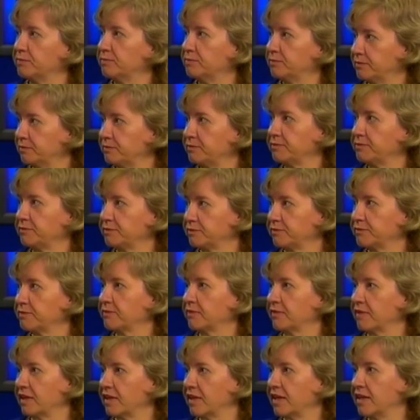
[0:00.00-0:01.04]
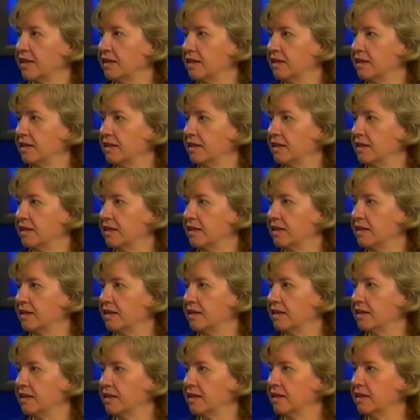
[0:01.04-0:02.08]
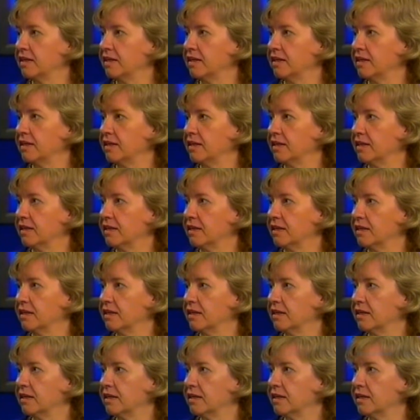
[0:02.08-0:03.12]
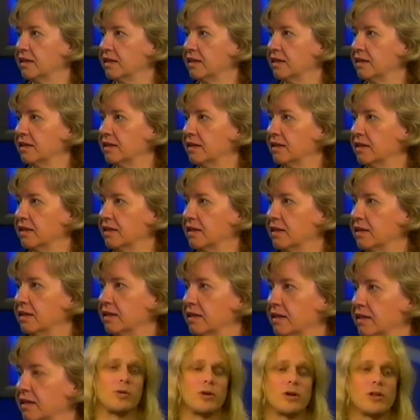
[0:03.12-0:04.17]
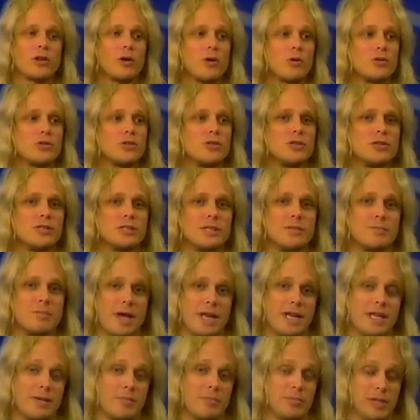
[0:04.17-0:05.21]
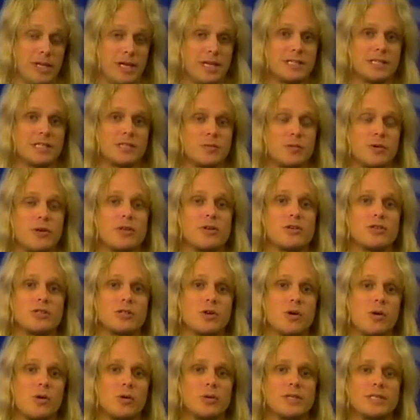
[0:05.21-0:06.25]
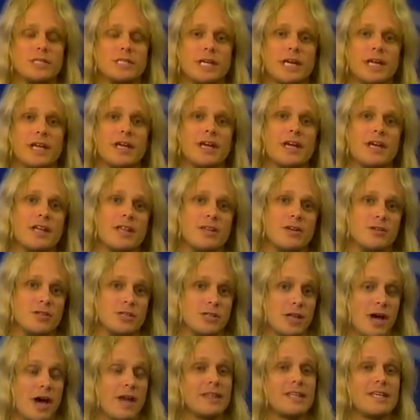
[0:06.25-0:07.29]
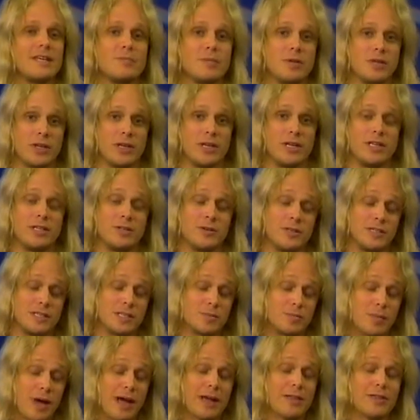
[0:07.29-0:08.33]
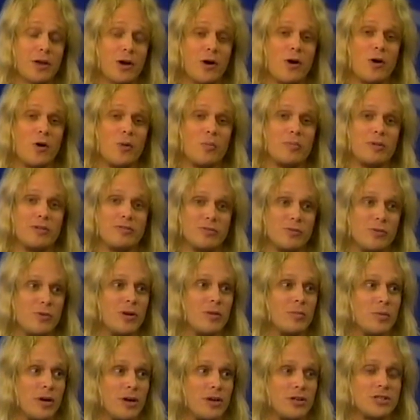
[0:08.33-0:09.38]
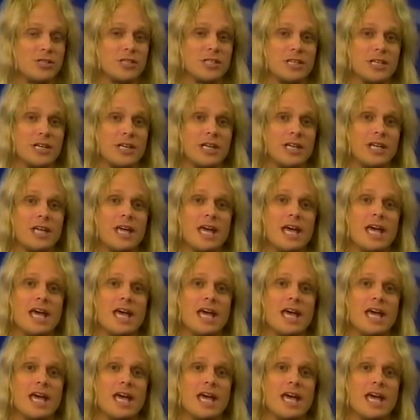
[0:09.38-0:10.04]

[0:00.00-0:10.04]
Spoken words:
Mm-hmm. In addition, a problem with foreclosures in many places where they're sold is that there's not the ability to inspect the home before purchasing it.